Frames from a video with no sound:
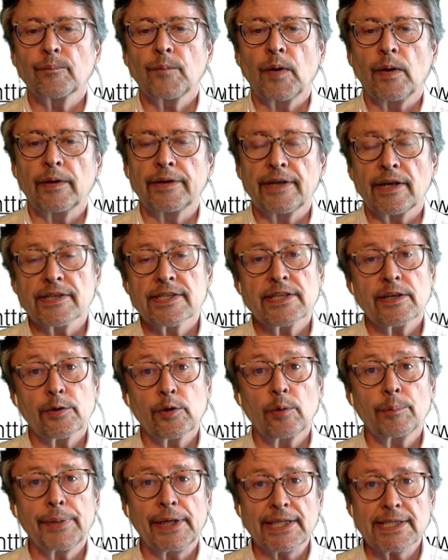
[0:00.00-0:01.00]
there are
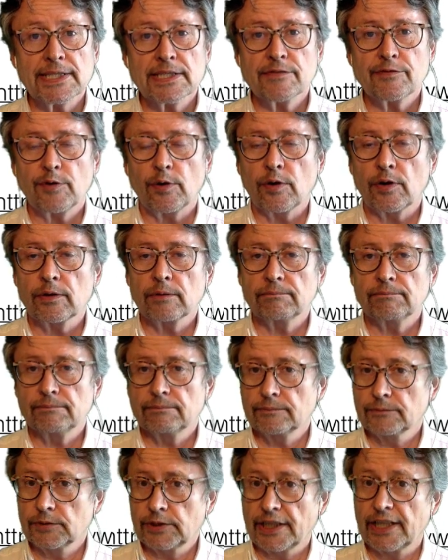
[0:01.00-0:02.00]
serial pins for
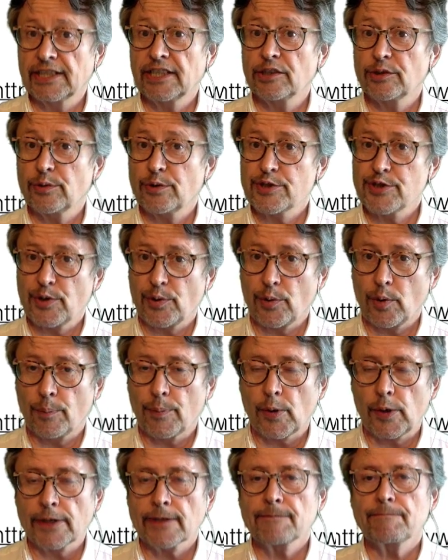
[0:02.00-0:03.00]
connecting to a serial
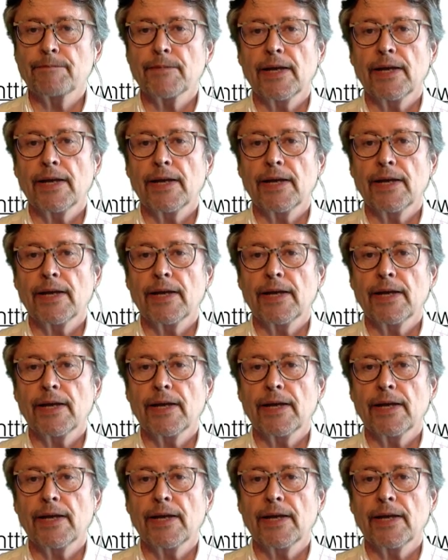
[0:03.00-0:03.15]
port,